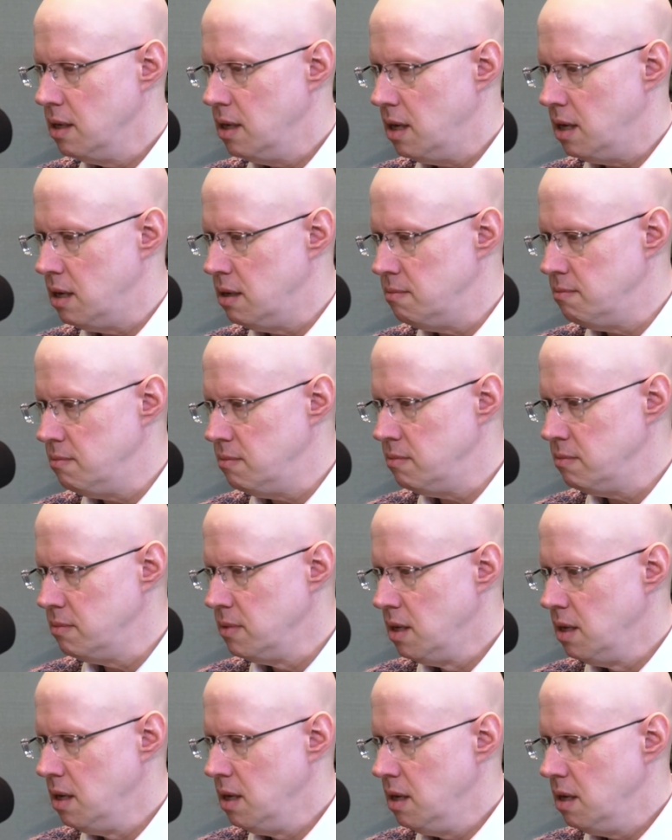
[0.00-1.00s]

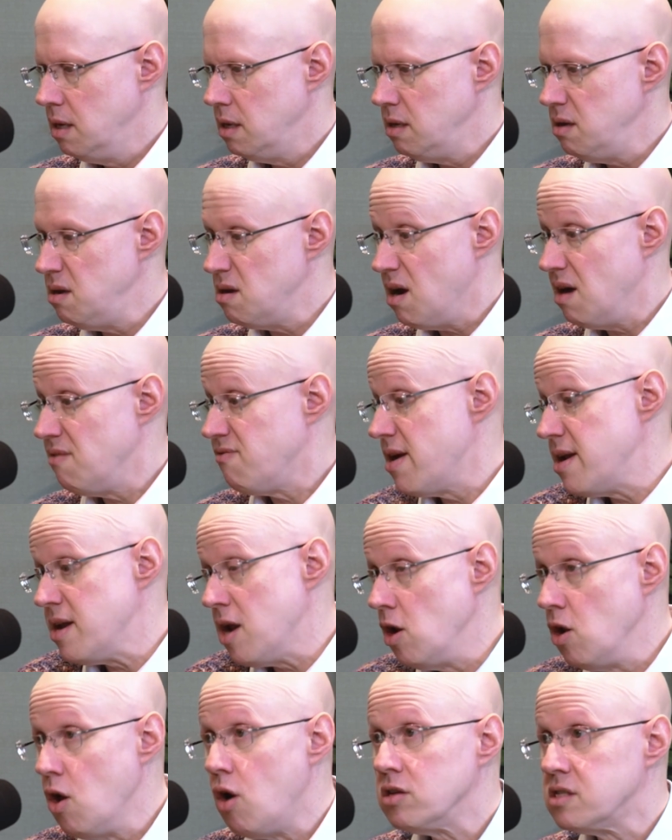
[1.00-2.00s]
You know, I've written
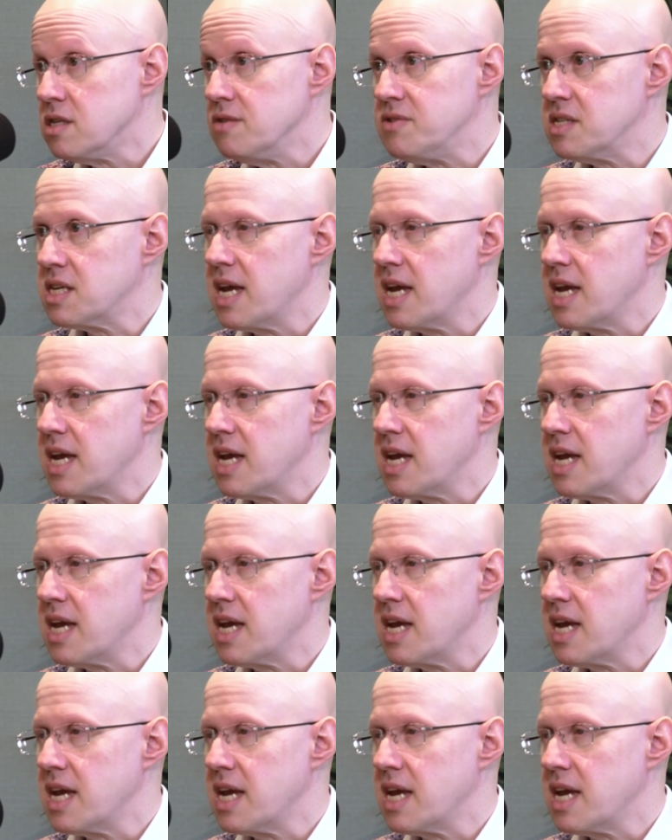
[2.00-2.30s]
a lot of